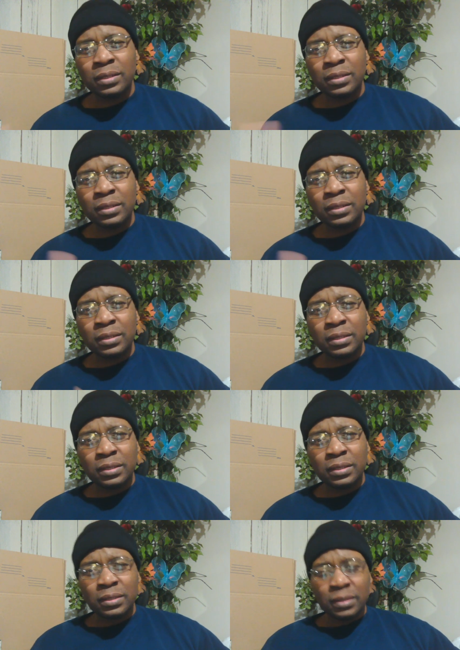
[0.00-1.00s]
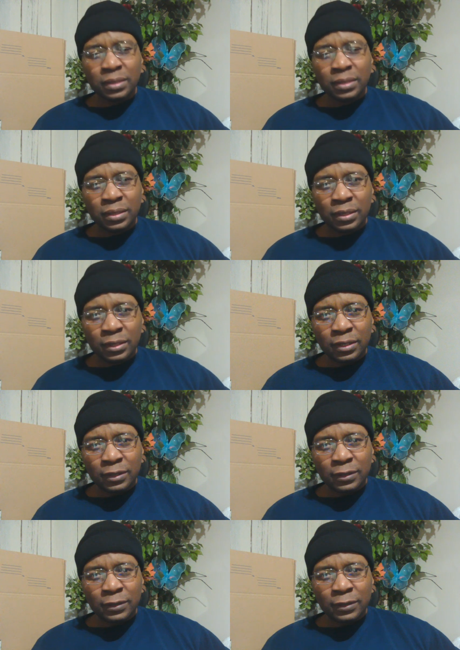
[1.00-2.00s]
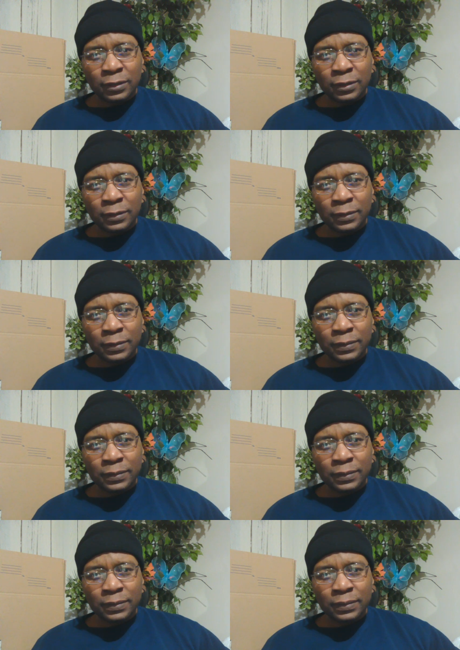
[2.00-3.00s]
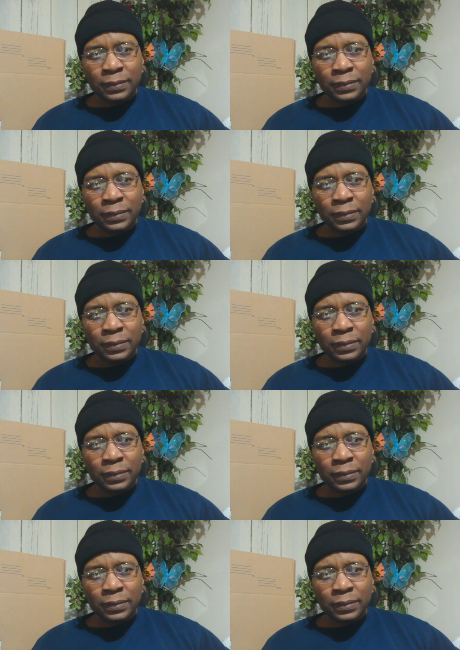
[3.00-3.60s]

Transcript: No one is speaking in this clip.